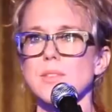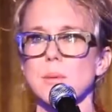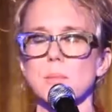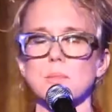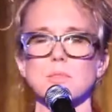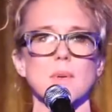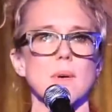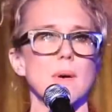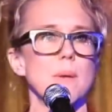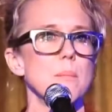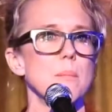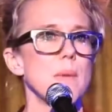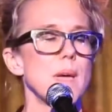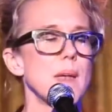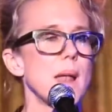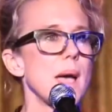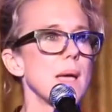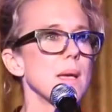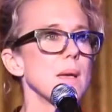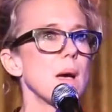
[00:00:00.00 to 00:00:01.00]
That was
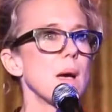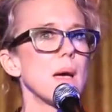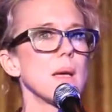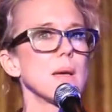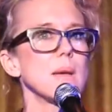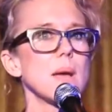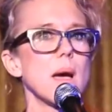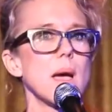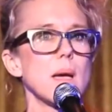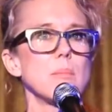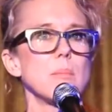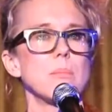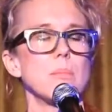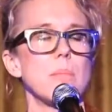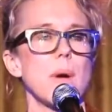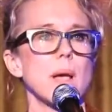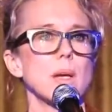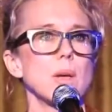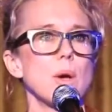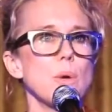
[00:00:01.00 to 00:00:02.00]
and I